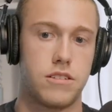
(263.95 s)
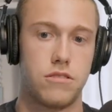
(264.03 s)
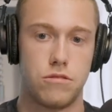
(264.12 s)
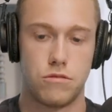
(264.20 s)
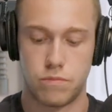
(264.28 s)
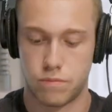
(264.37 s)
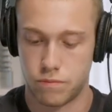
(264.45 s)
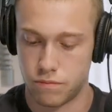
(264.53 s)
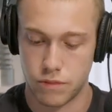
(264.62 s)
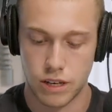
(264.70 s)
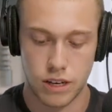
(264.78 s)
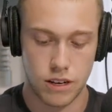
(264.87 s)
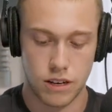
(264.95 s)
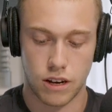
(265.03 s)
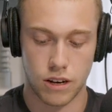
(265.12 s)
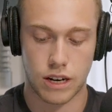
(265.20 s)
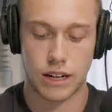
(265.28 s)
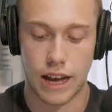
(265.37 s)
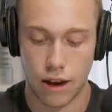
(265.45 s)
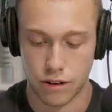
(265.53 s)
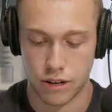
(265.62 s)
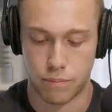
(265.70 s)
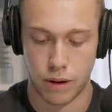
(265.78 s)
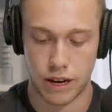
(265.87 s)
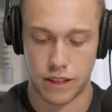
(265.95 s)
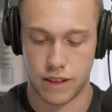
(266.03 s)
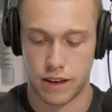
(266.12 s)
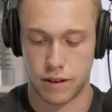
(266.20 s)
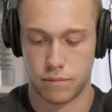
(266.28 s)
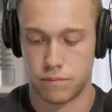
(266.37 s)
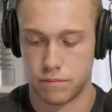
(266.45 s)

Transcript: who are clouded by their